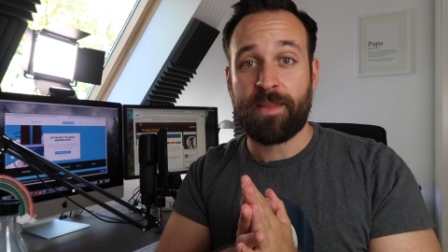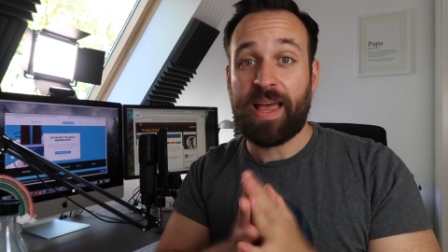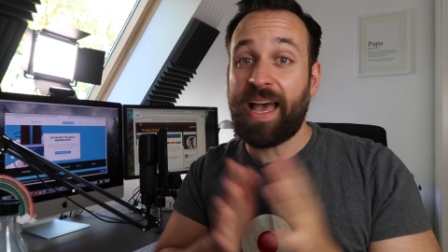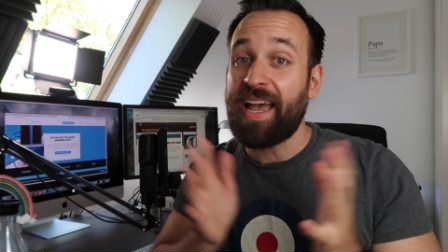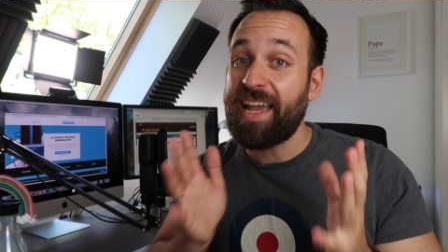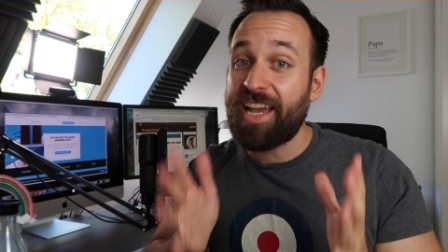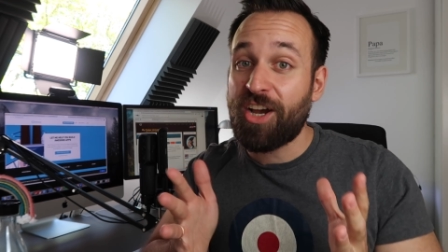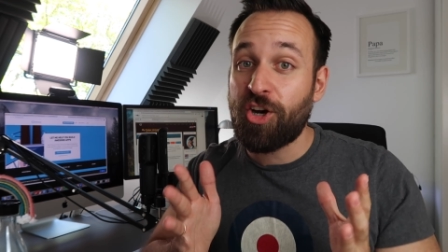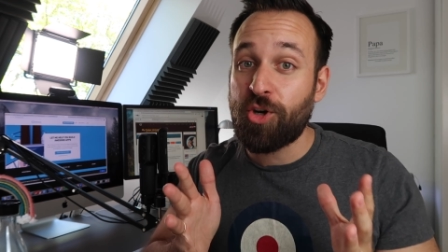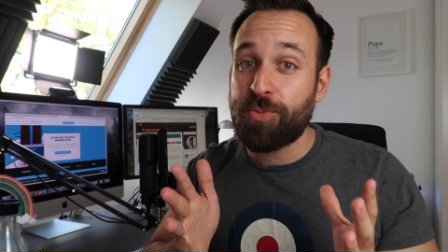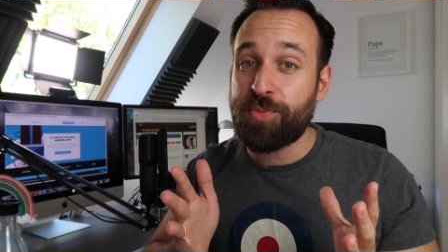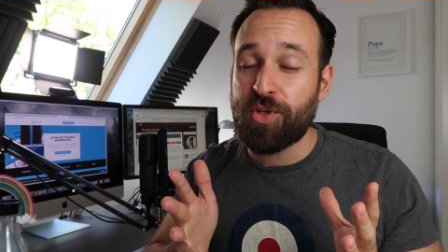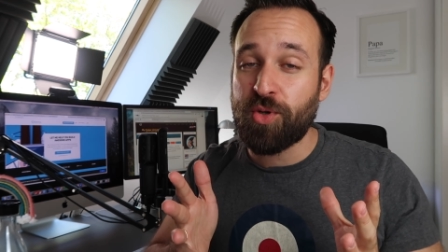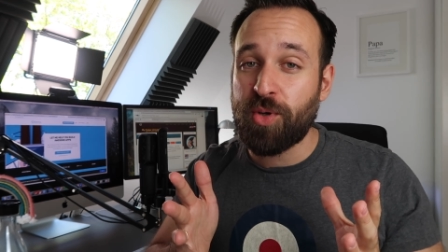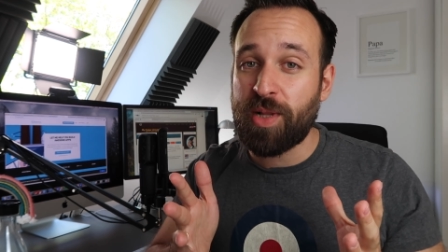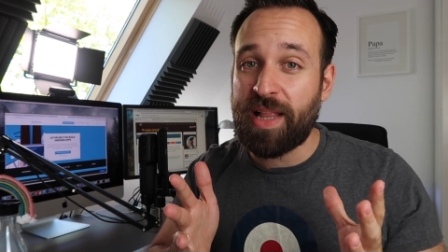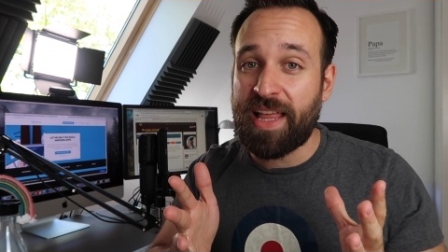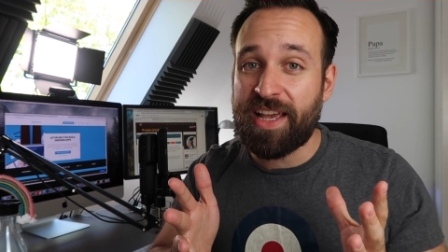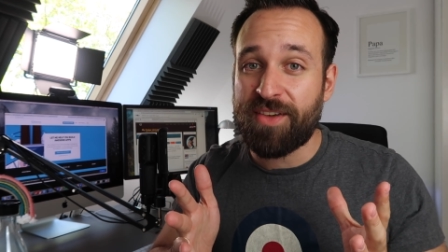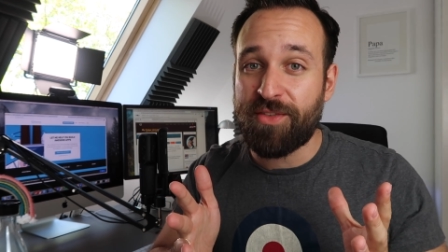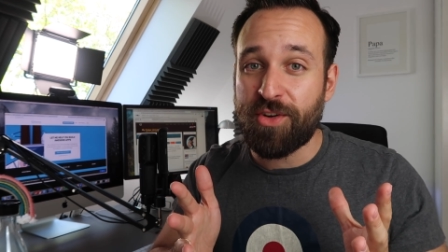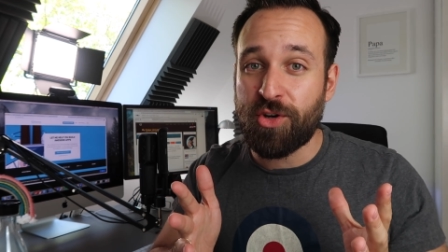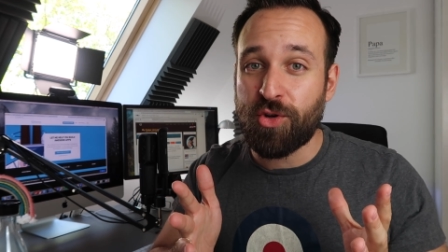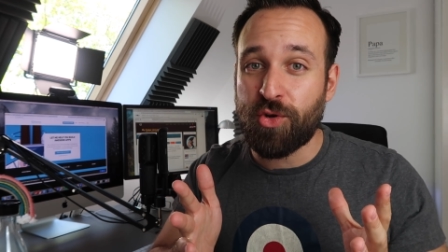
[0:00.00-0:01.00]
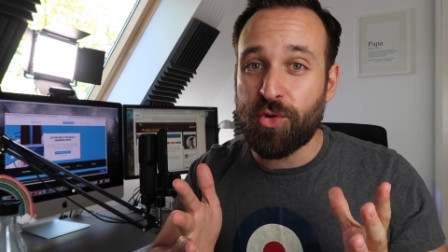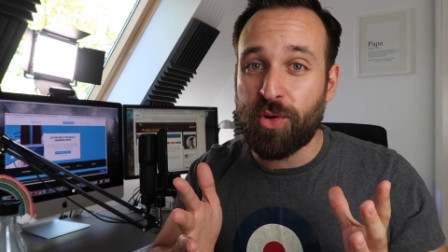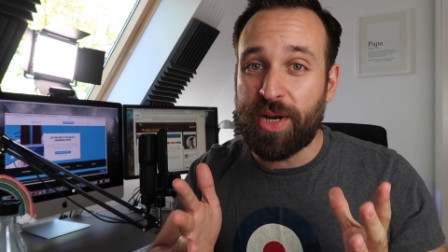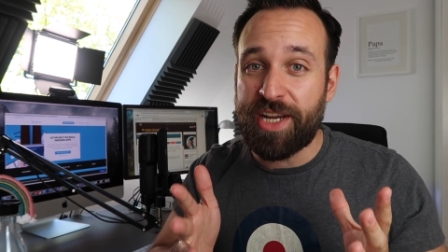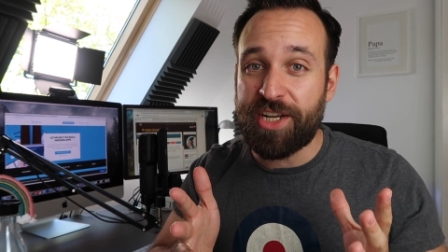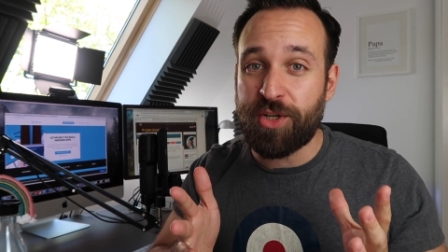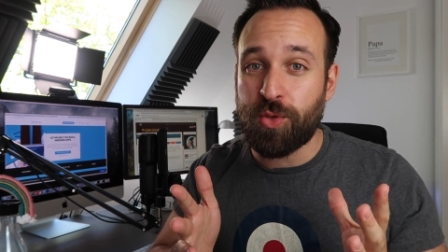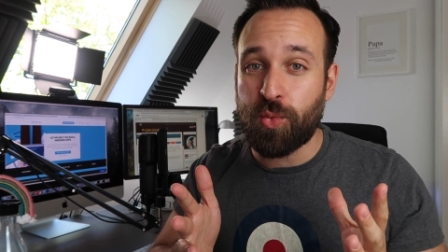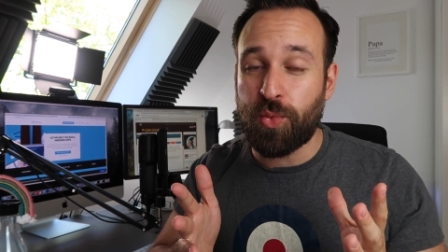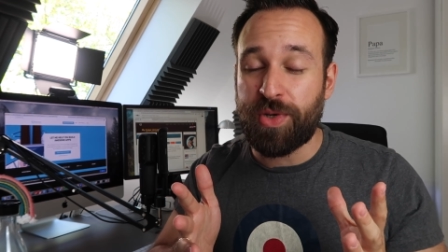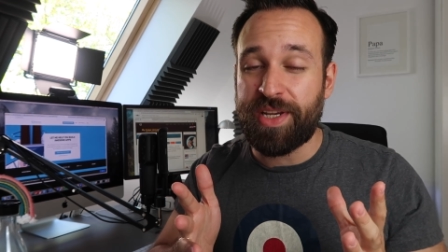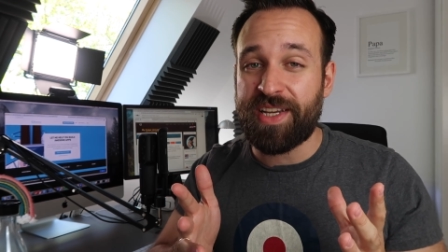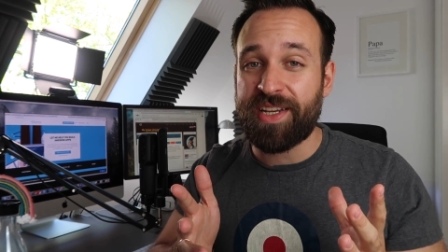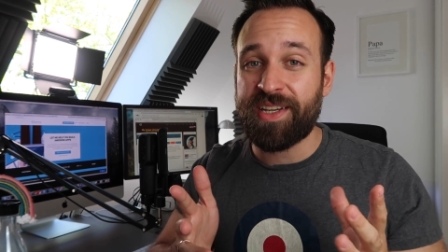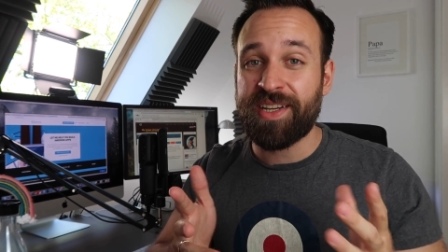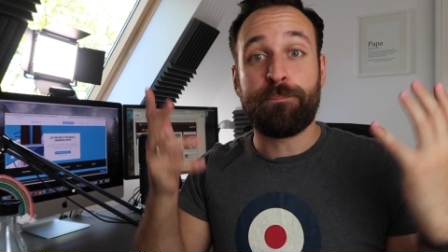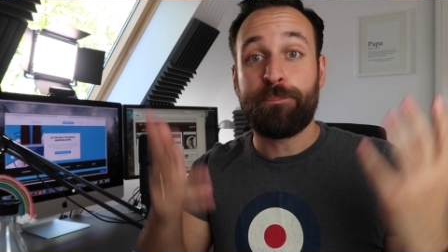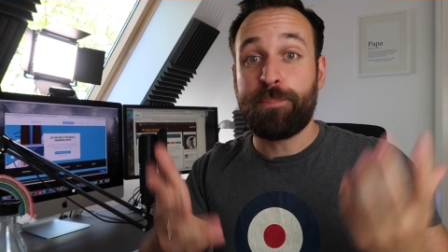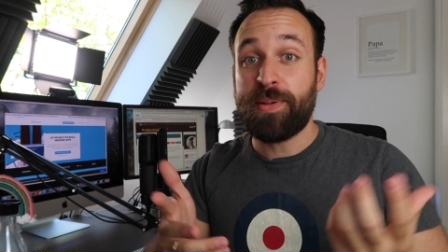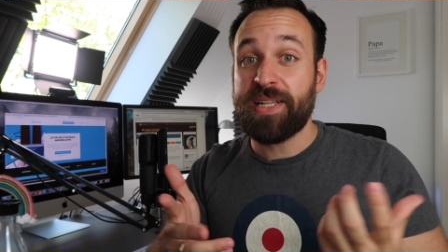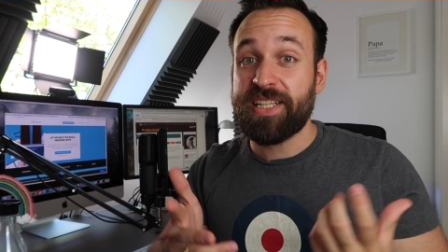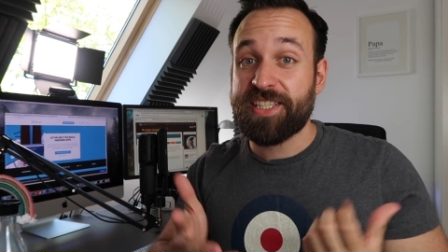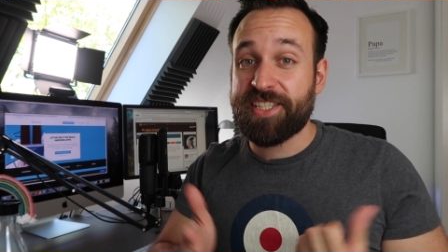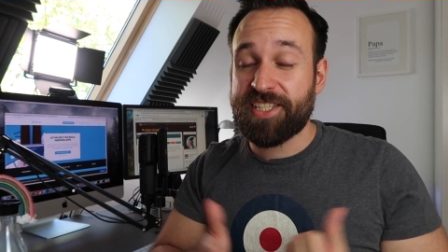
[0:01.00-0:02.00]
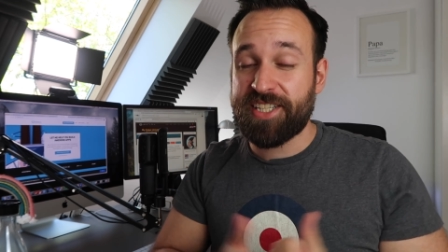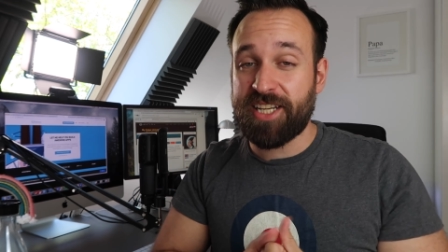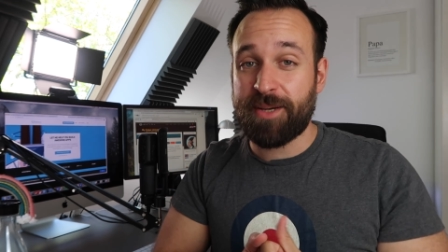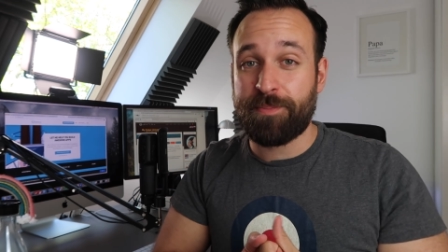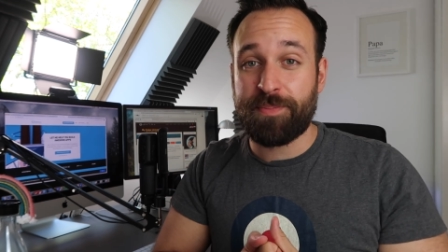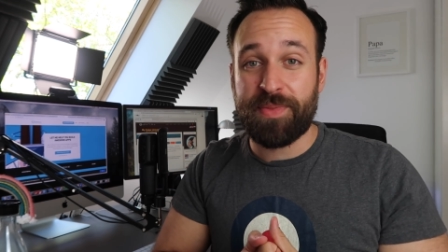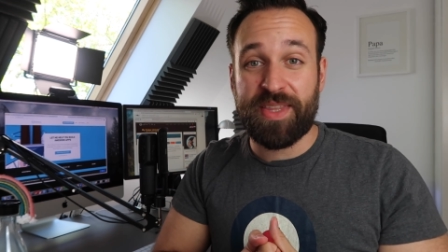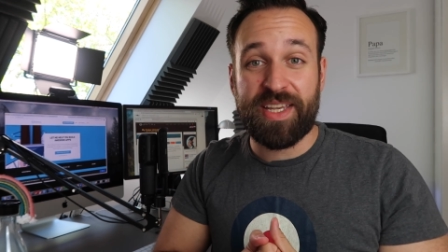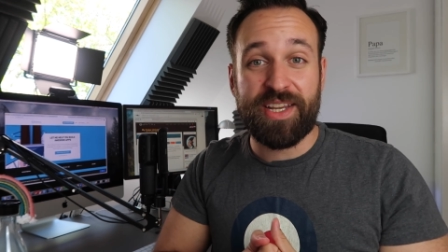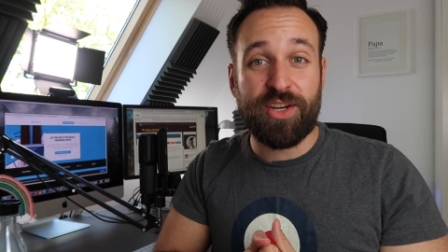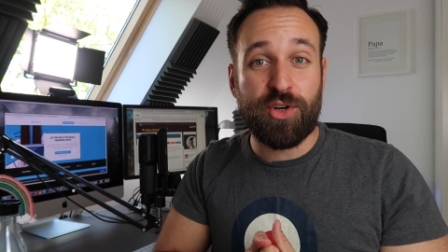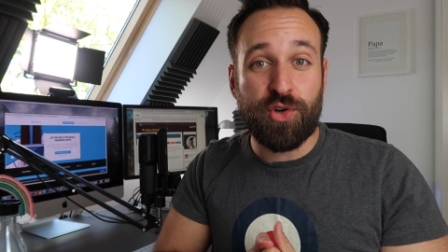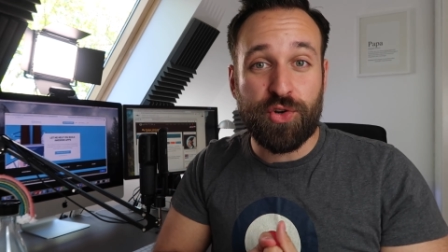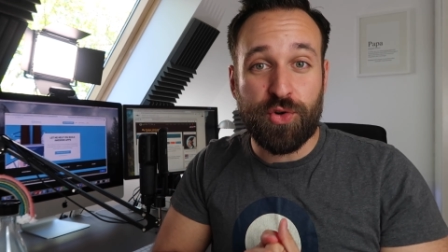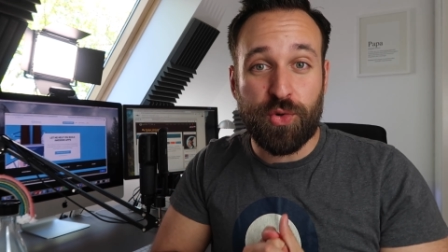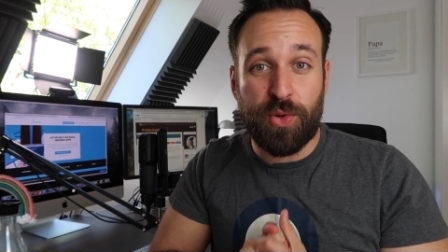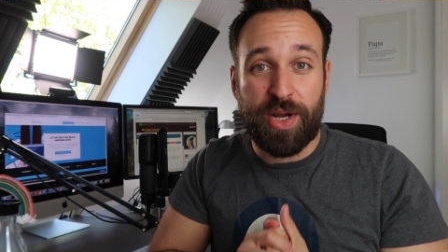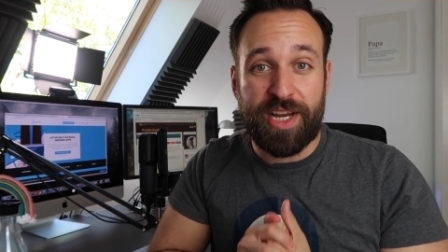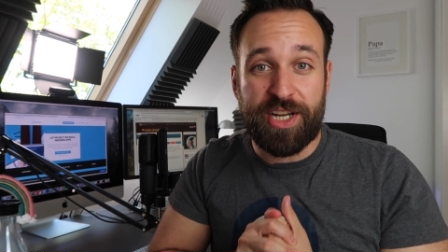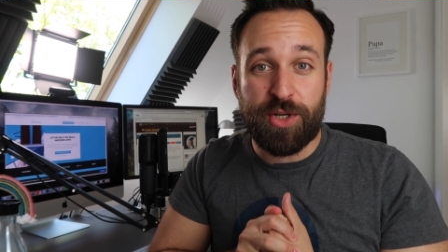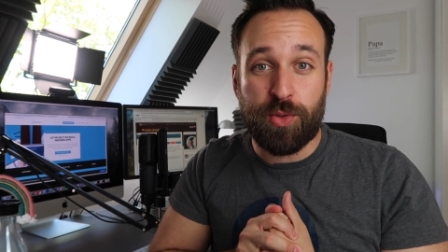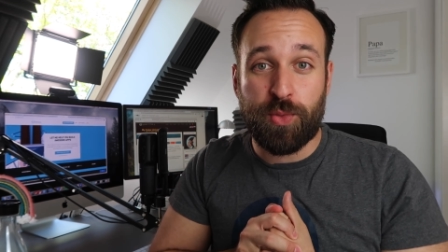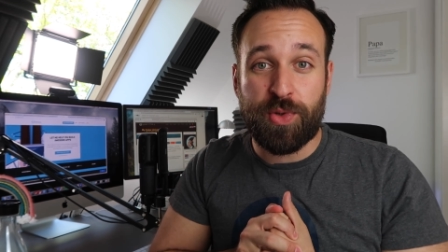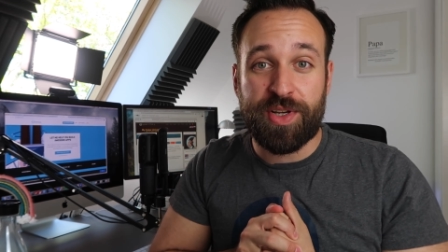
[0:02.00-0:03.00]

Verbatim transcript: I hope you all have a great week, build something great